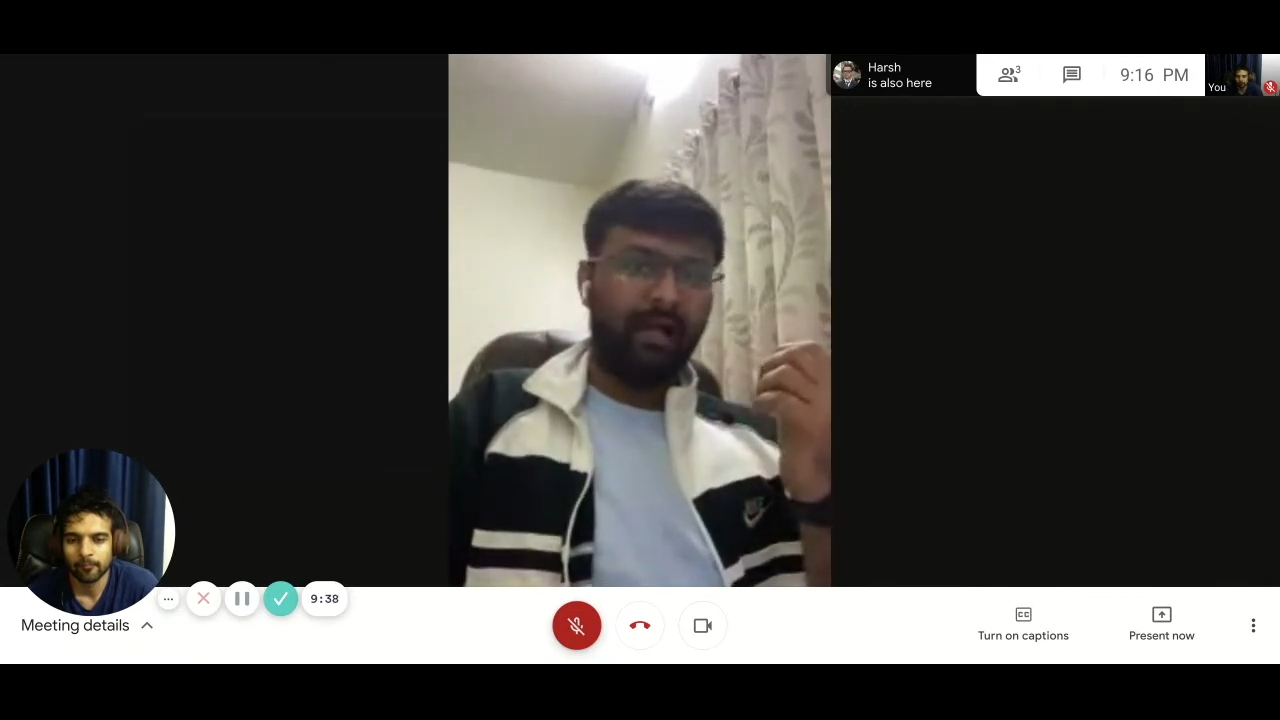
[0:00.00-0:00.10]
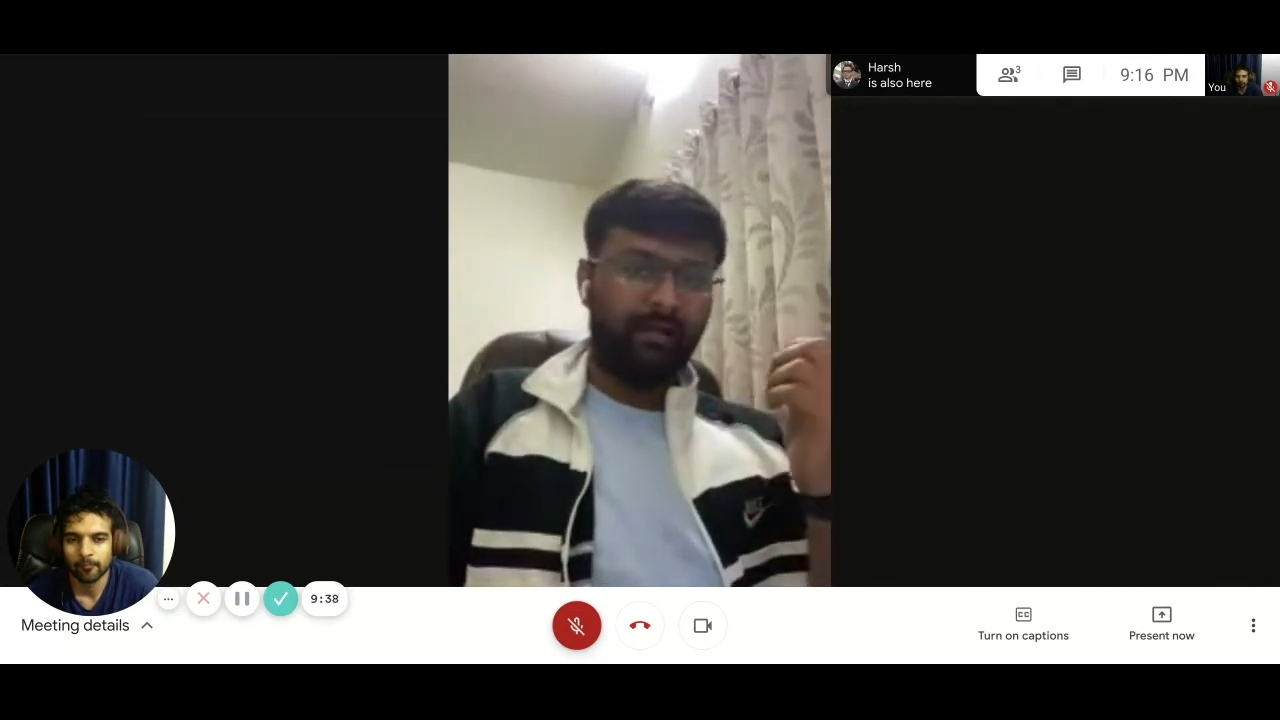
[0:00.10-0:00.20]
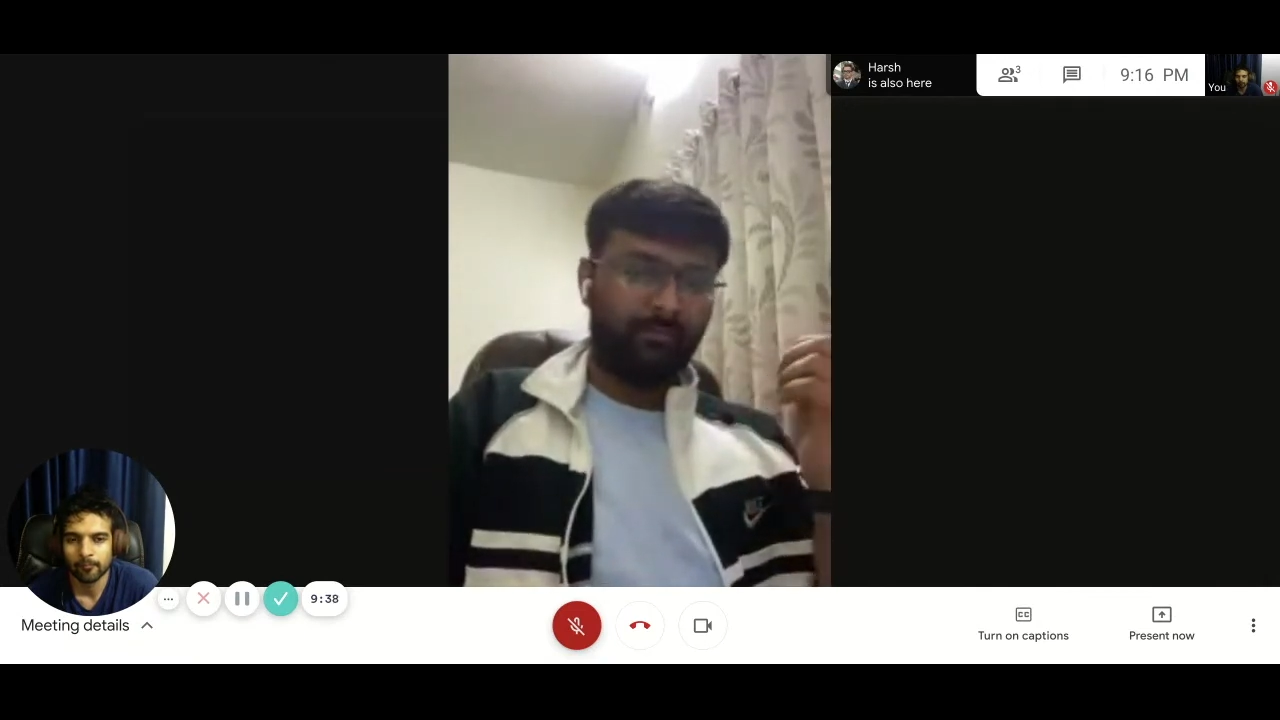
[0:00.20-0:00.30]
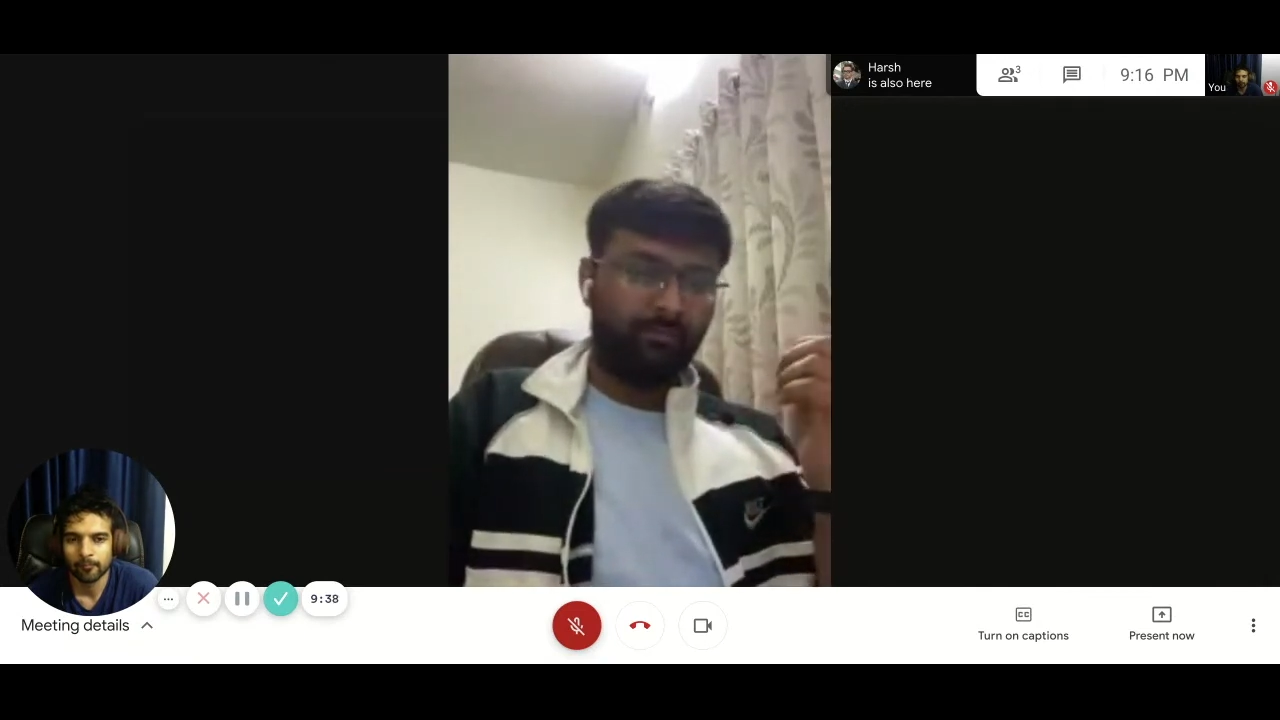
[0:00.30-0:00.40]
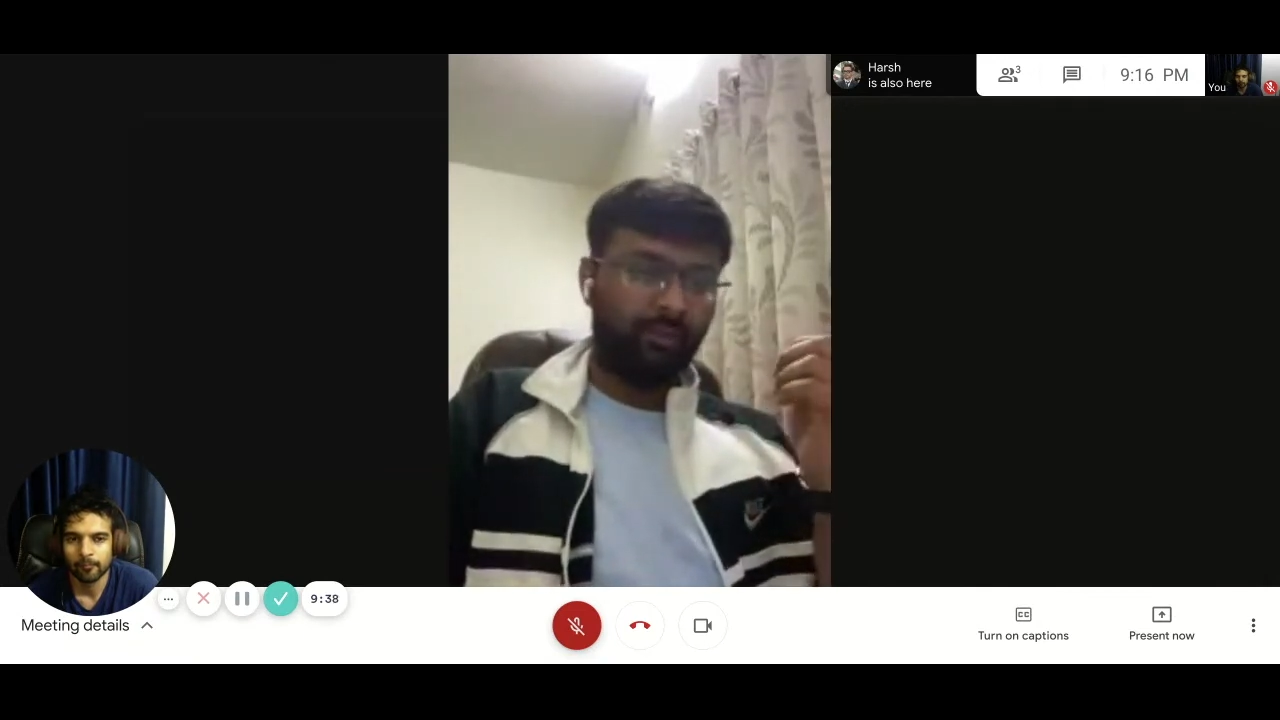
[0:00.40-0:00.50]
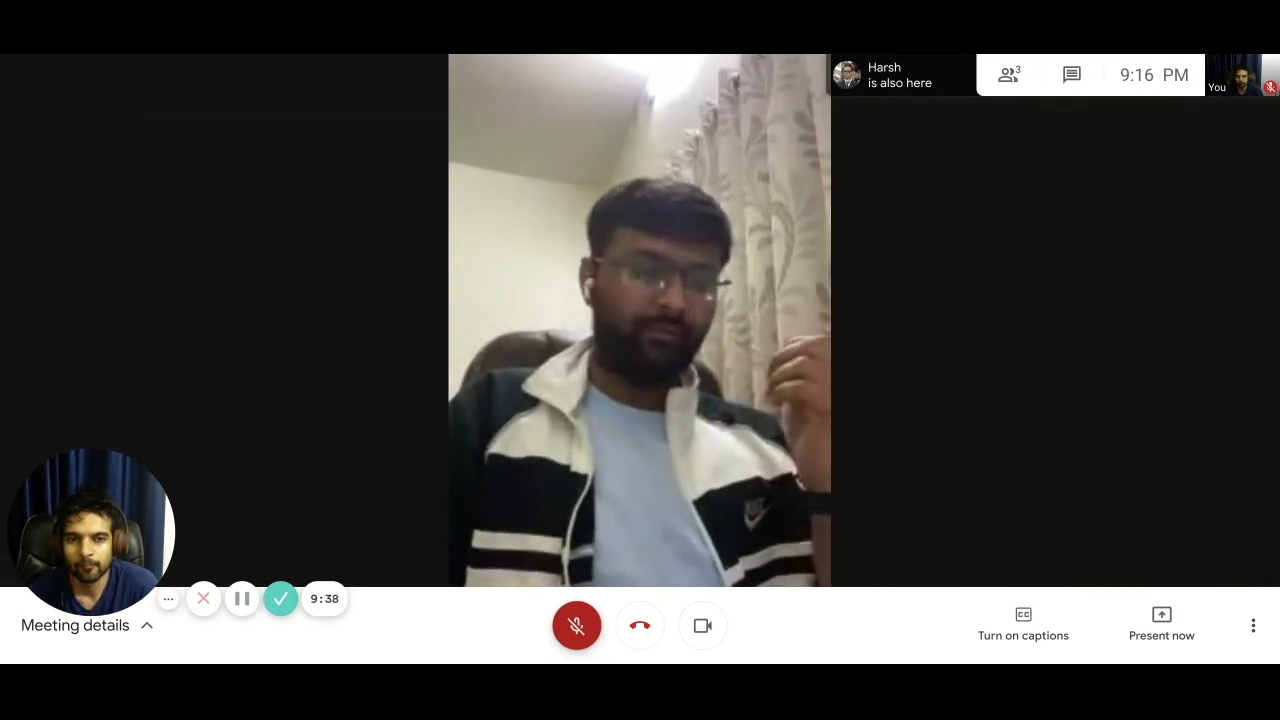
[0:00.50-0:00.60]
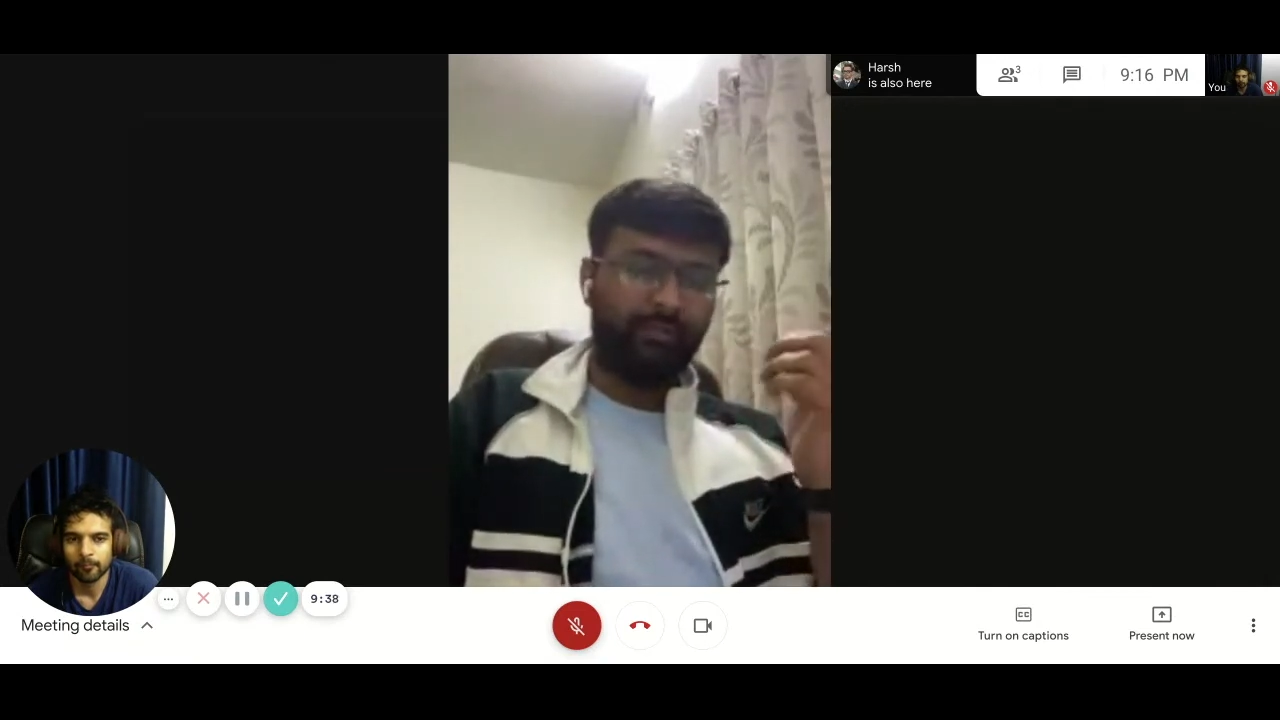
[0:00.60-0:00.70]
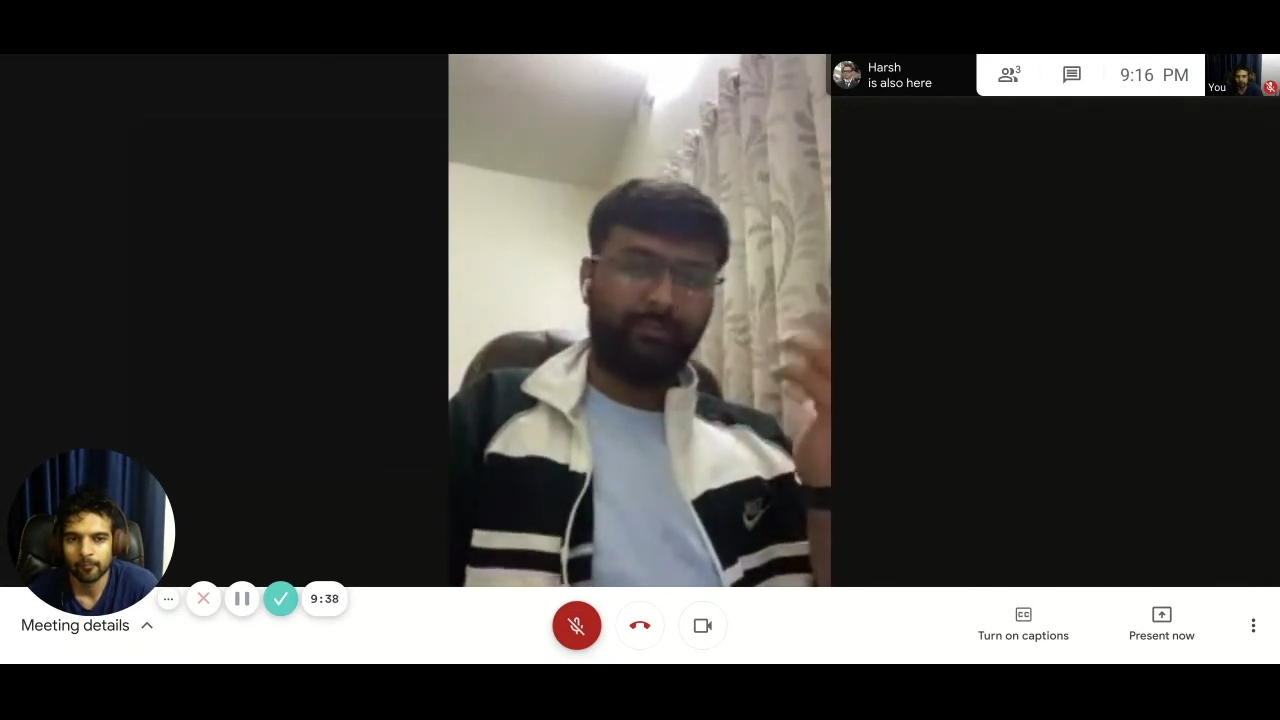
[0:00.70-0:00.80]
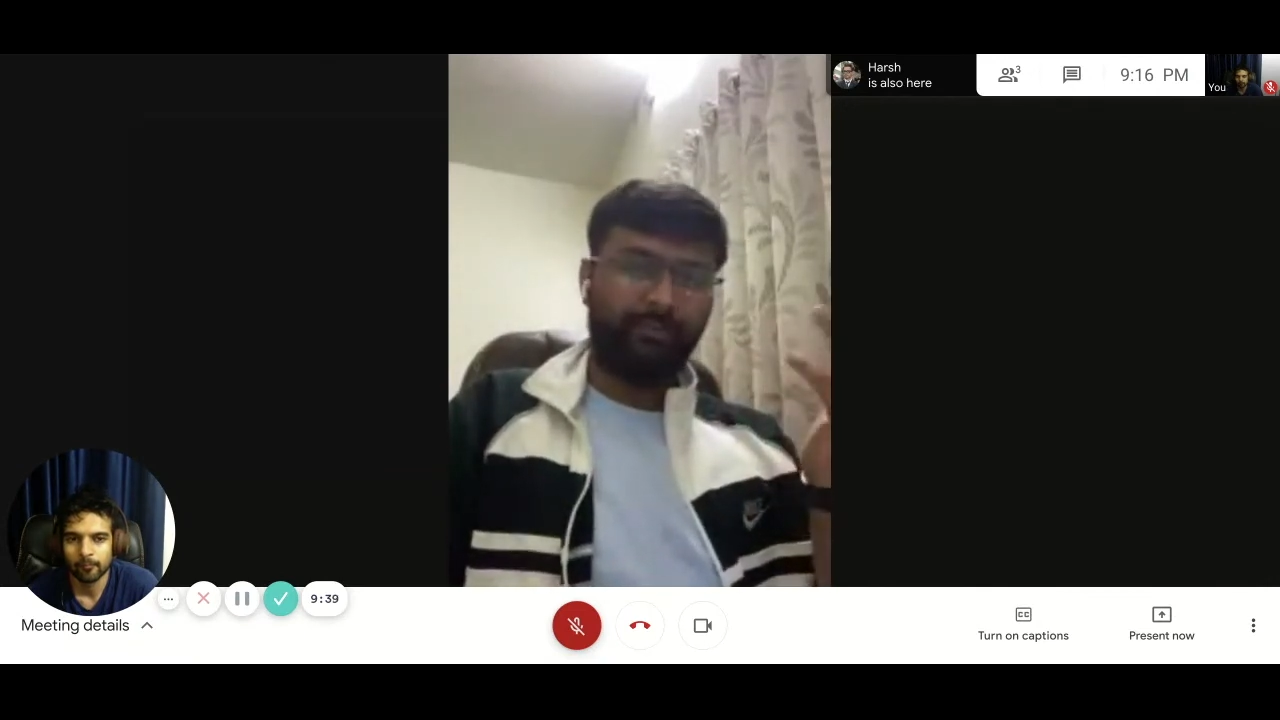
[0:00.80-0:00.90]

whatever